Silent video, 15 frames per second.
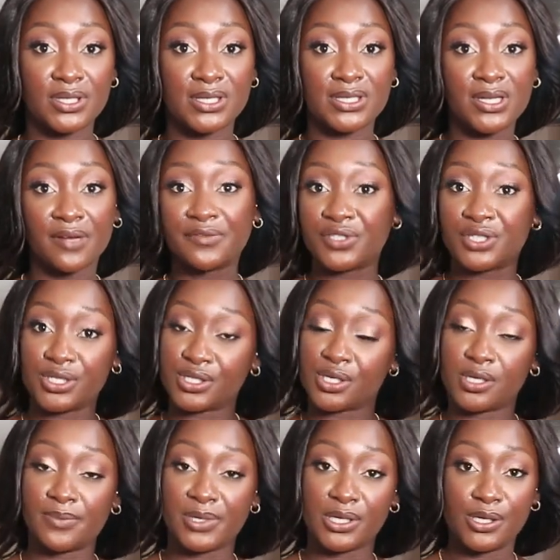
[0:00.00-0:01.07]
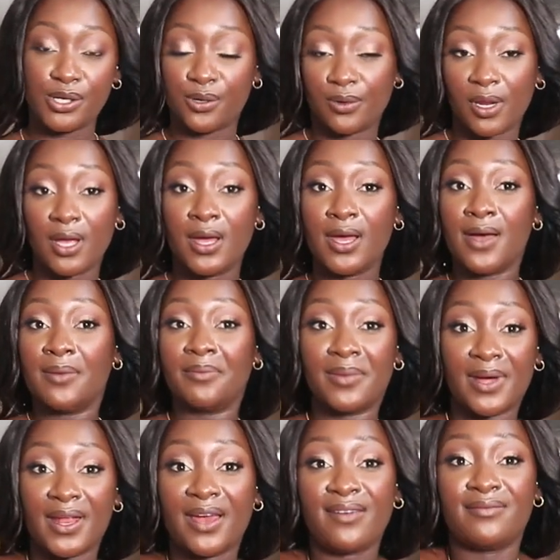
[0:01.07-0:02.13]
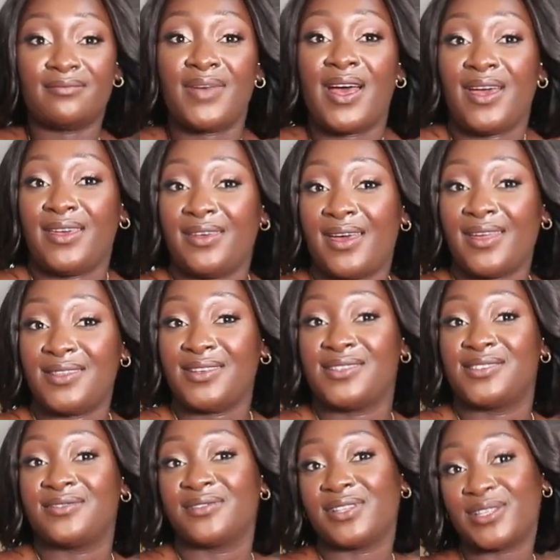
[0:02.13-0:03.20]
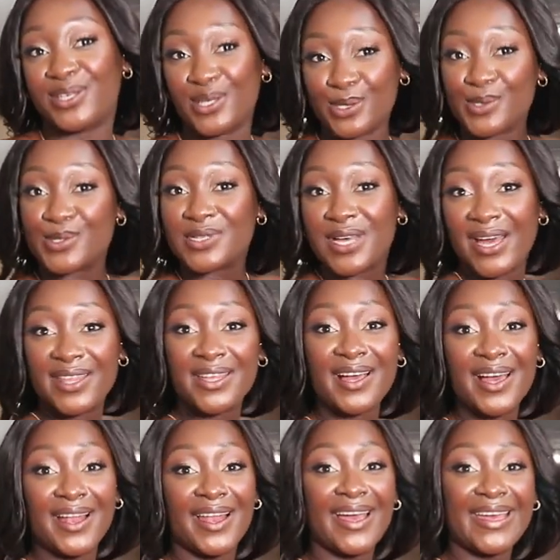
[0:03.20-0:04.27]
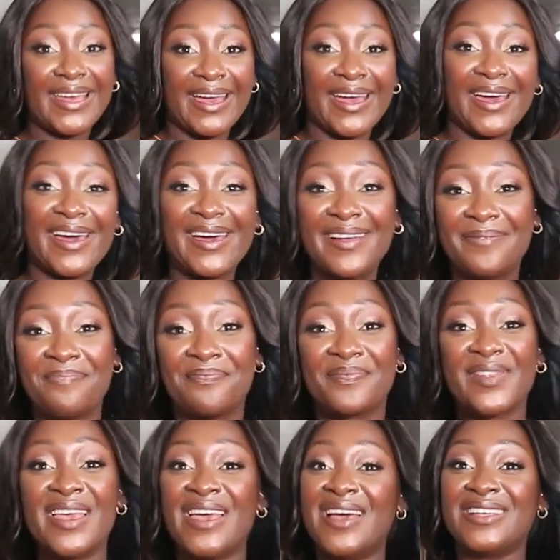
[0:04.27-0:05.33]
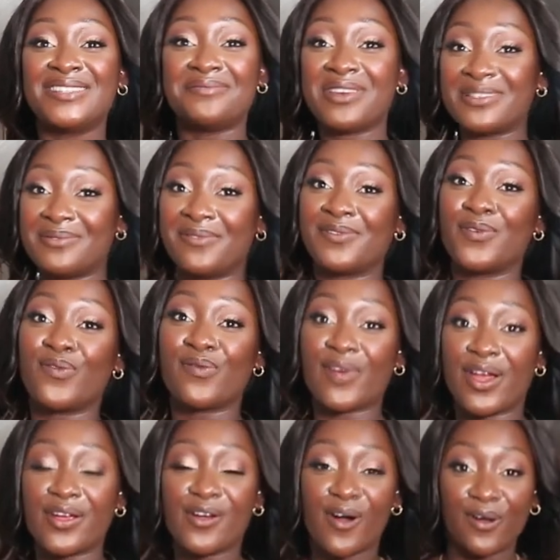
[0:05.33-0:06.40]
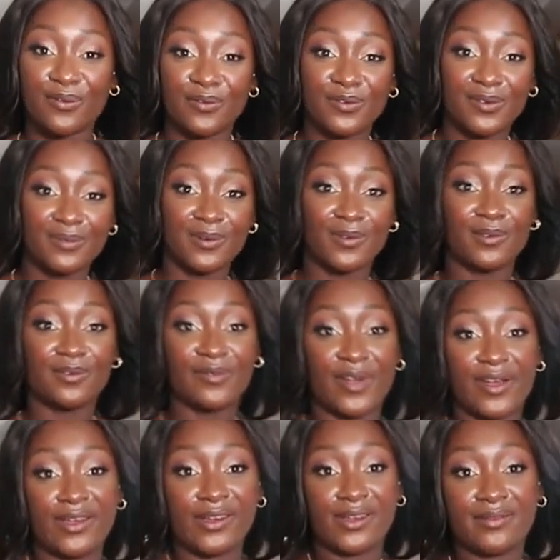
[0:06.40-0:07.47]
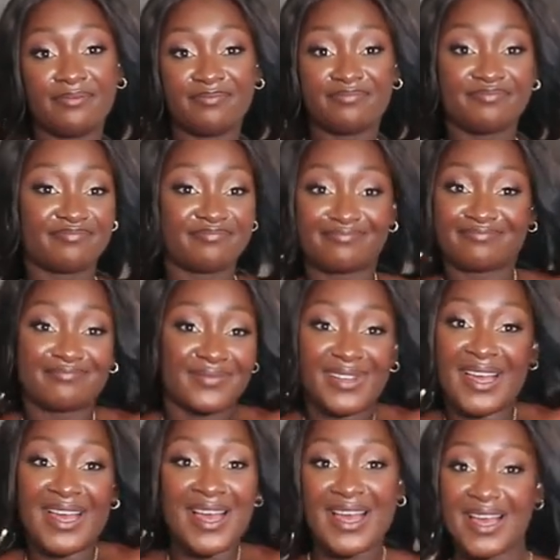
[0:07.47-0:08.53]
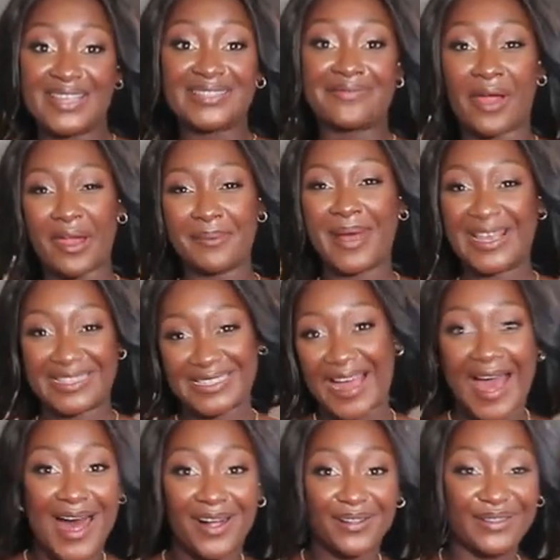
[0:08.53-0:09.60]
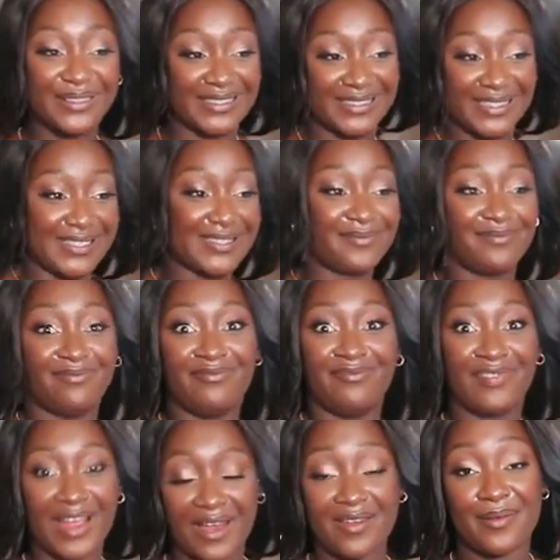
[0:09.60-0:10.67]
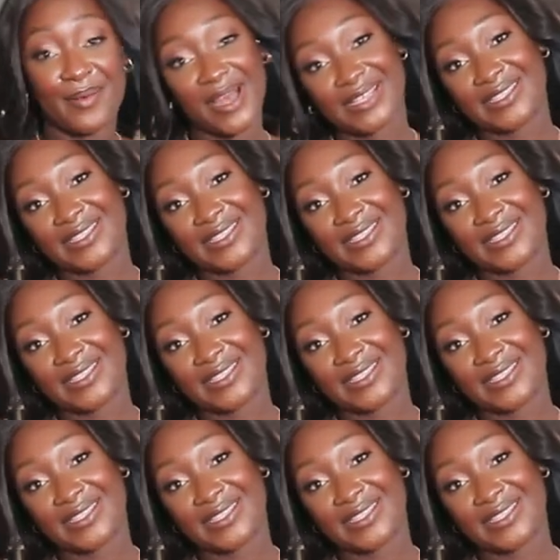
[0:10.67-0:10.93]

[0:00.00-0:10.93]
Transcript: this stuff, she's going to be cute. But I, I, I think she's really cute. I think I like her. She makes me feel very comfortable, very... It's very my style. It's just very my